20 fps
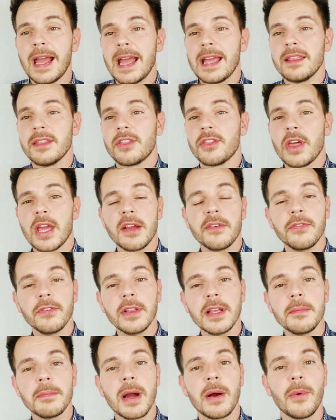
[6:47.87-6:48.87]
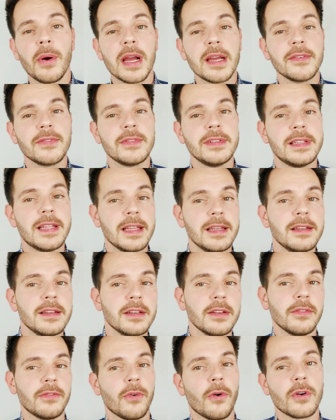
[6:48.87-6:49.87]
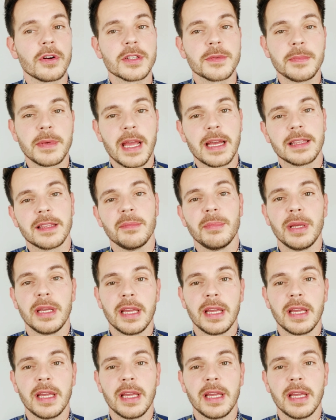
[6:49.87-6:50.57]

and thankfully my wife didn't divorce me at the